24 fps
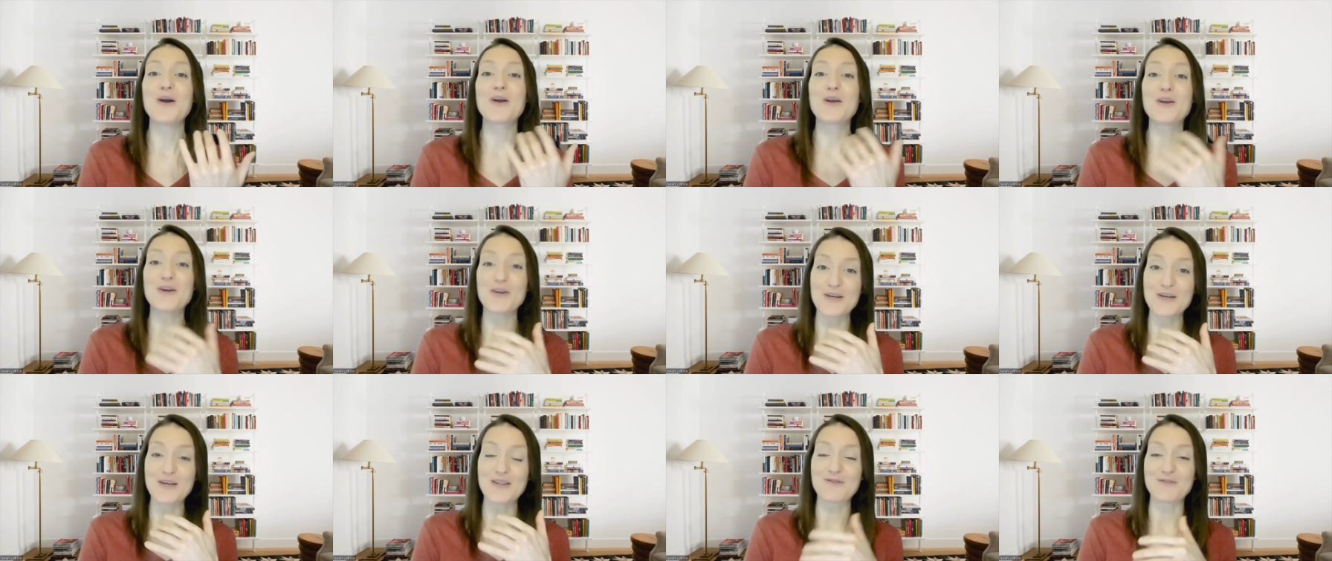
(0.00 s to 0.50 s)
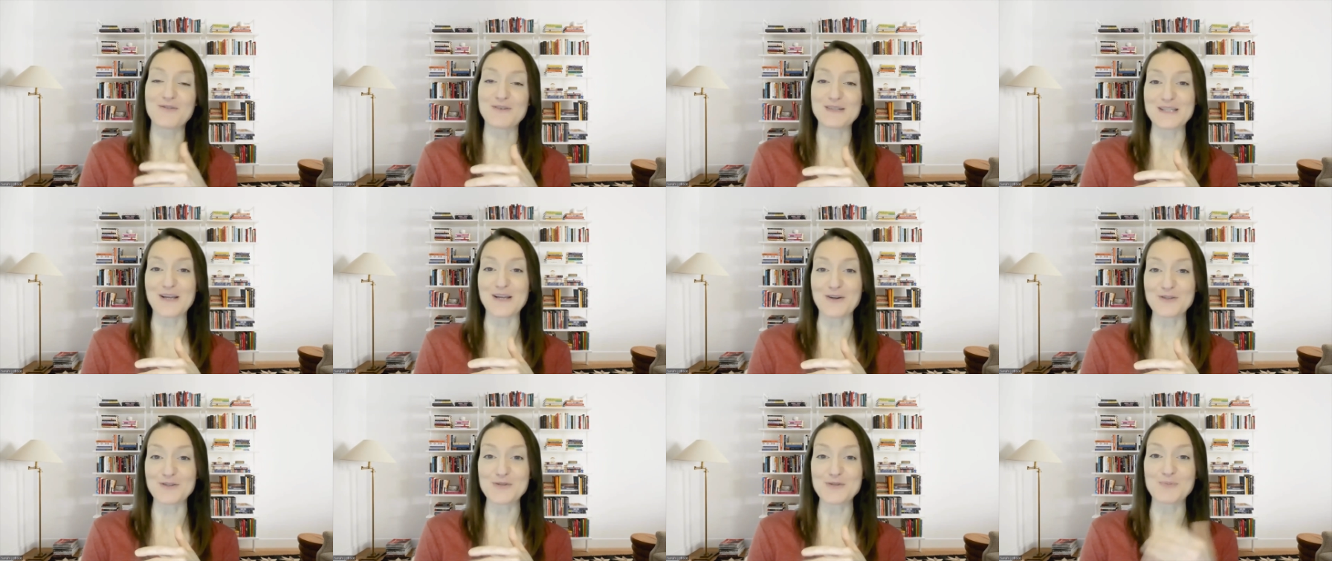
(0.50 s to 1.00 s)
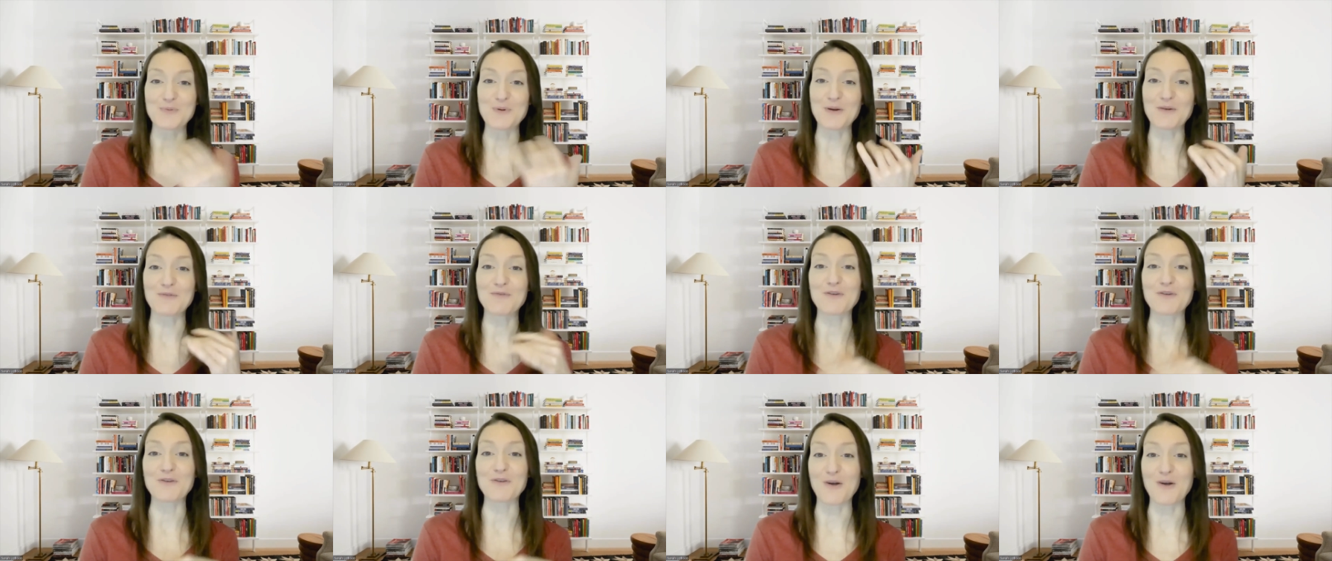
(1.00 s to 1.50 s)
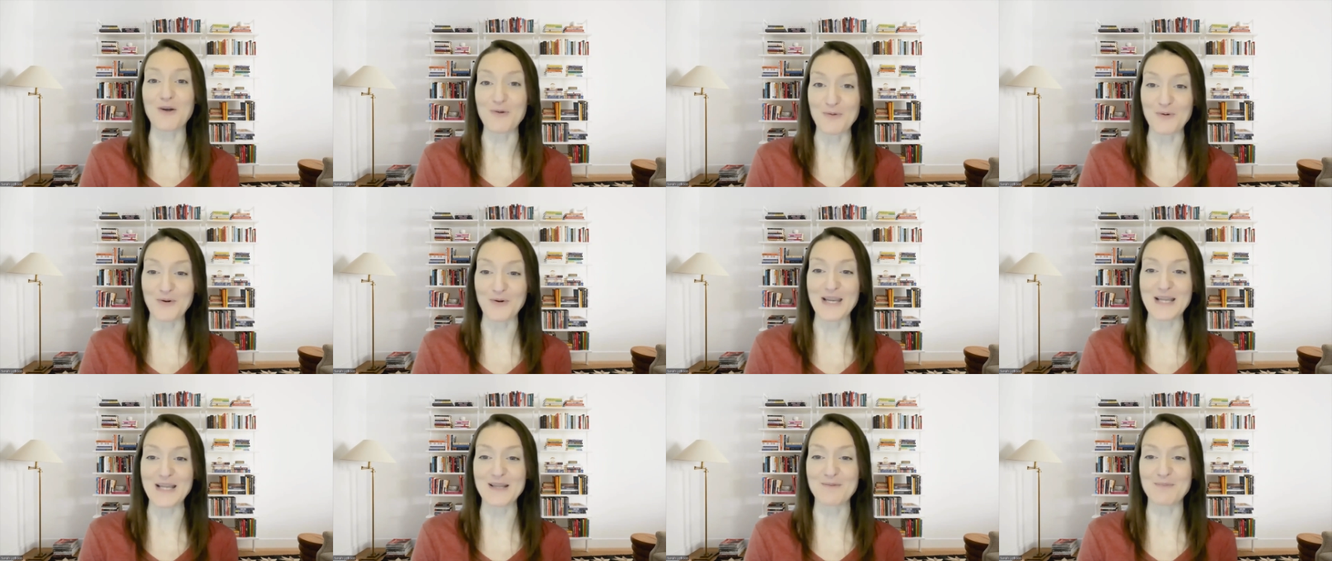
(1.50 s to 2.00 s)
good the results were for
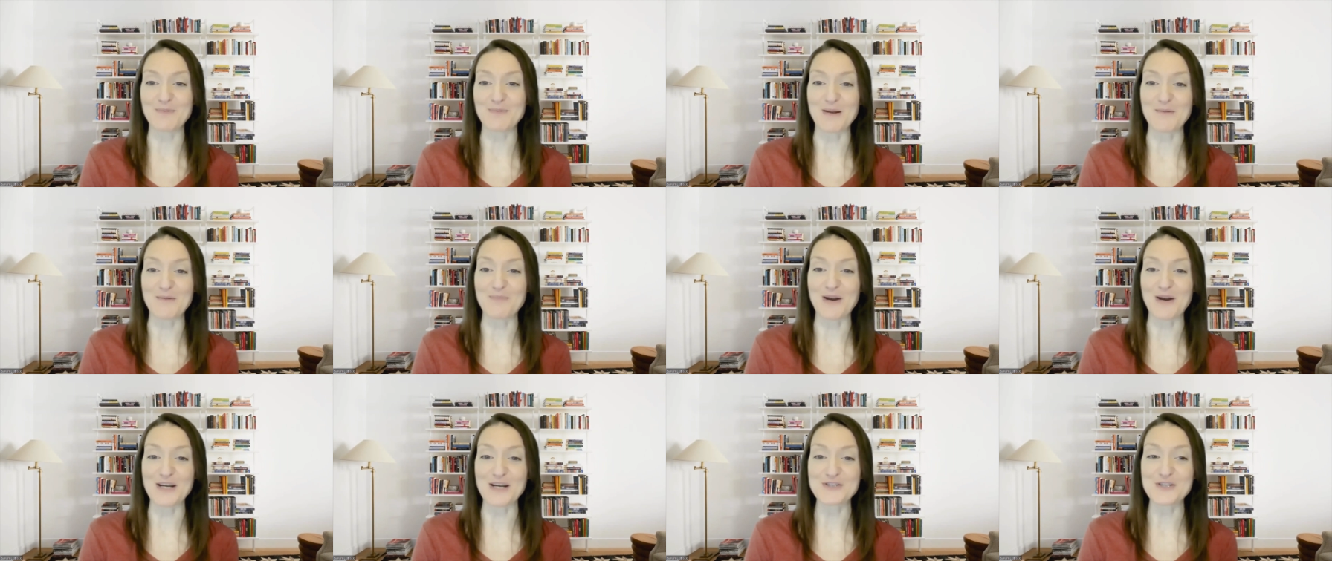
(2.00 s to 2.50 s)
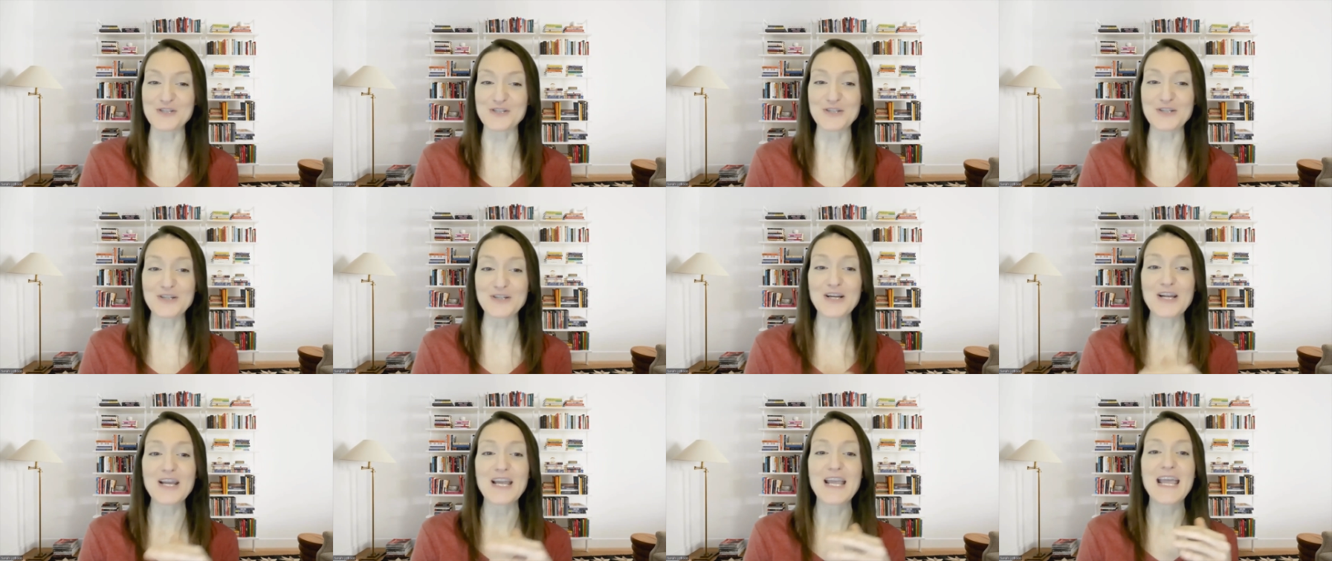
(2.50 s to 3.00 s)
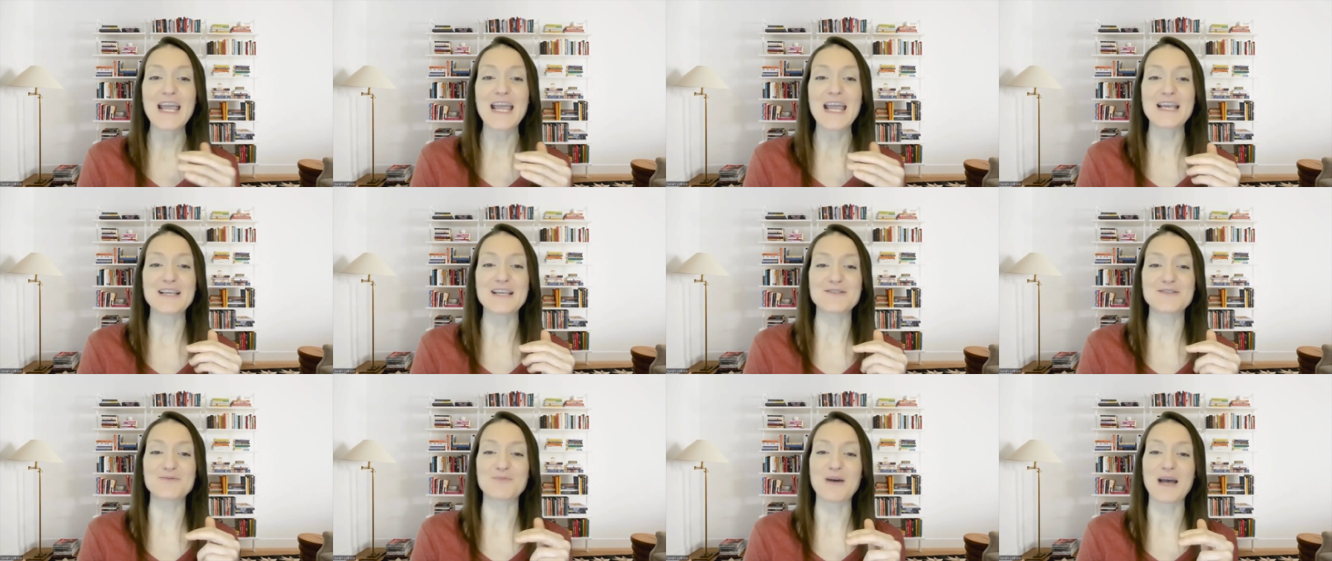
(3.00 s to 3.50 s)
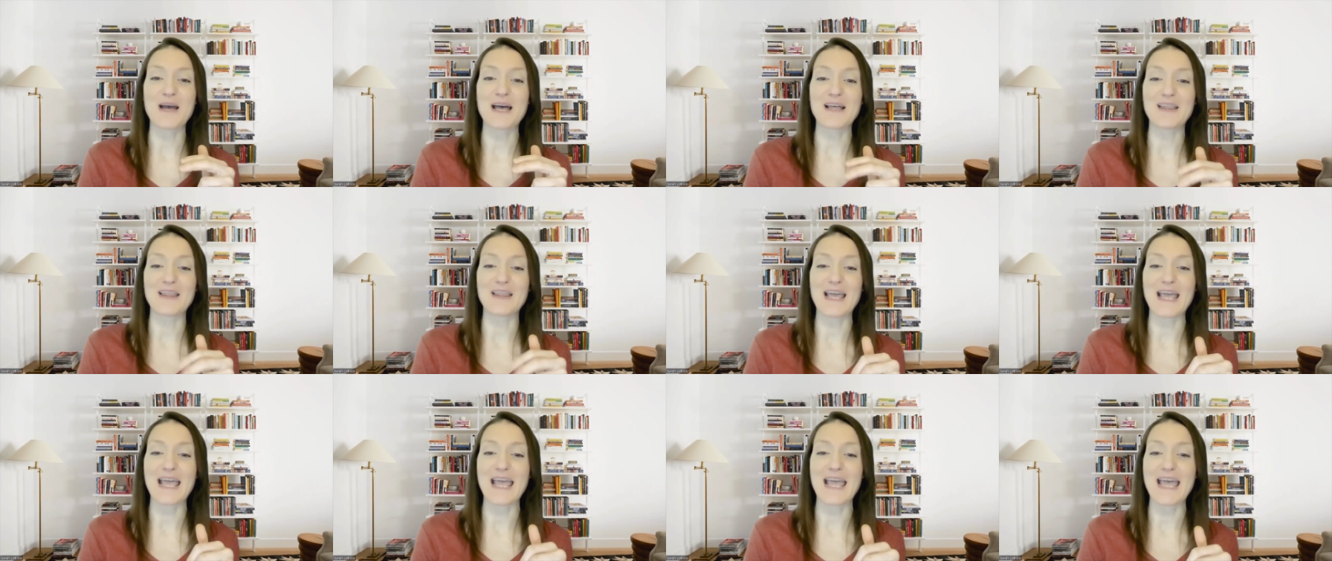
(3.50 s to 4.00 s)
lowering the blood pressure as
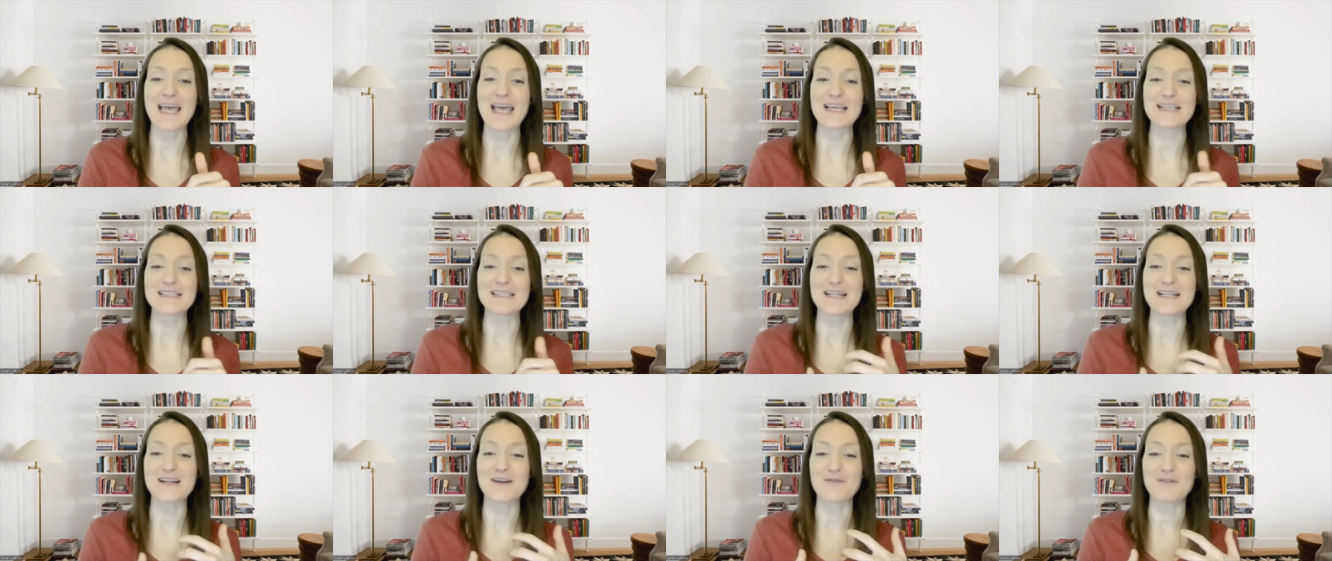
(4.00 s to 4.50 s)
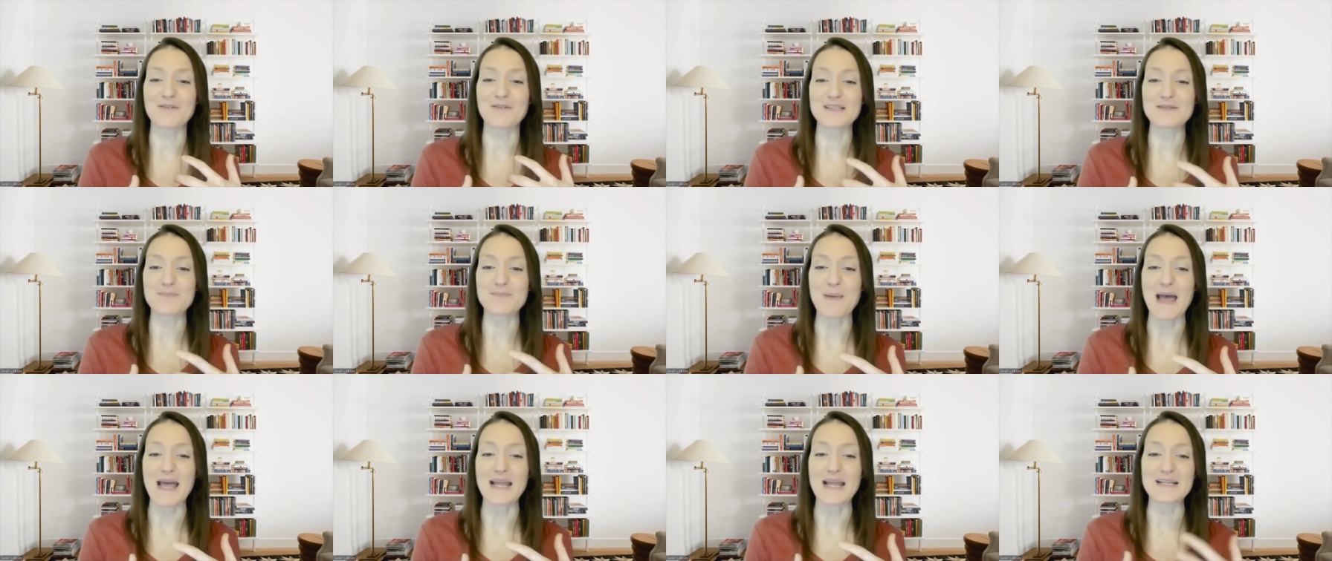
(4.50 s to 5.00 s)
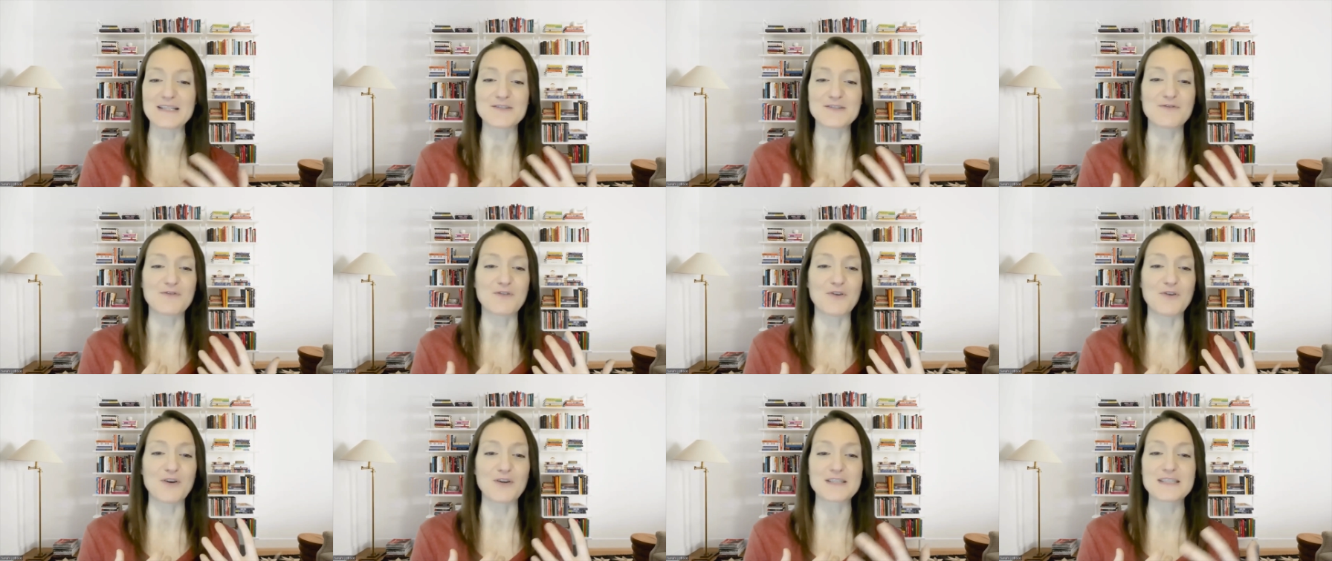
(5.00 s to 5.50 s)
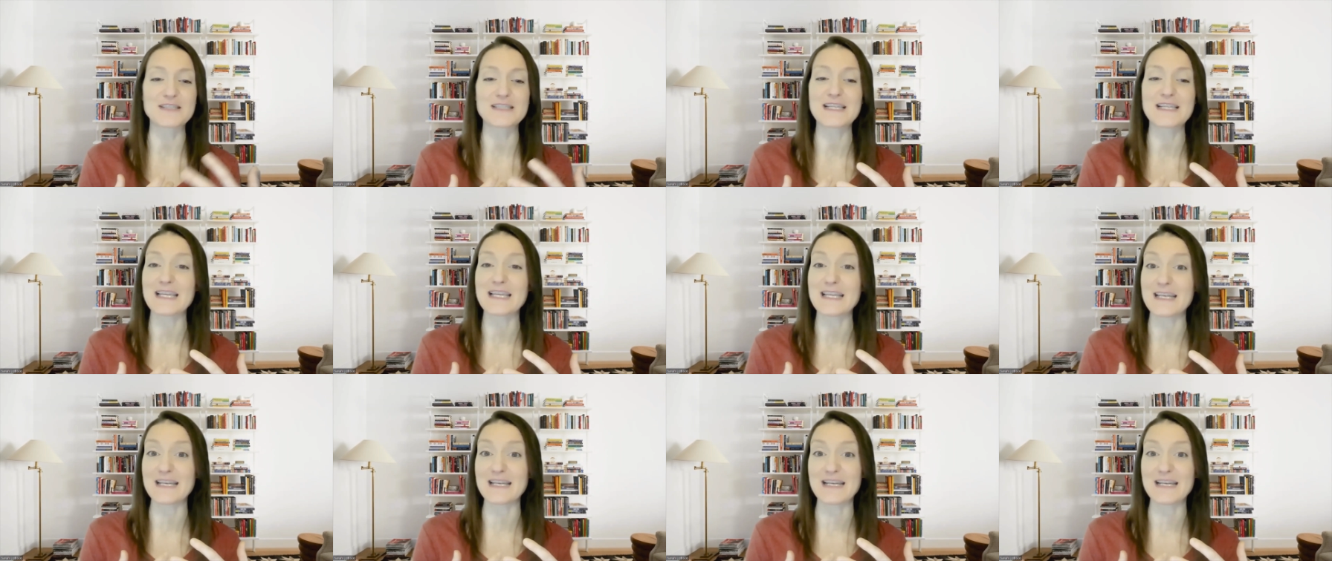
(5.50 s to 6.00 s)
well as their response for
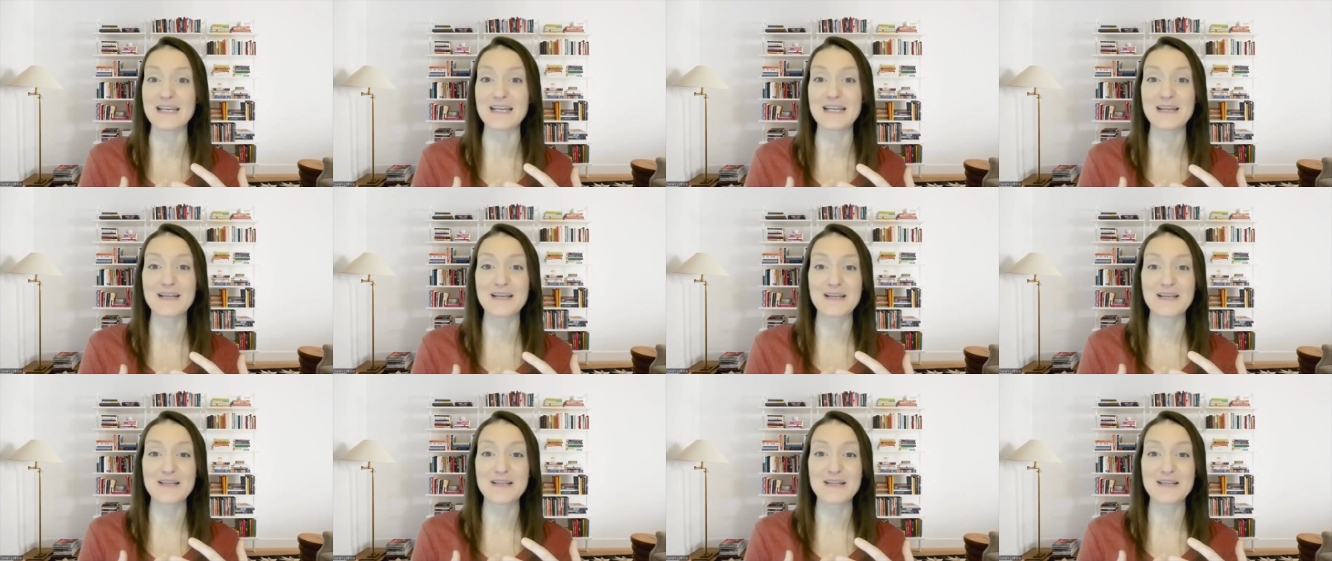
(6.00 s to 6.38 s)
skin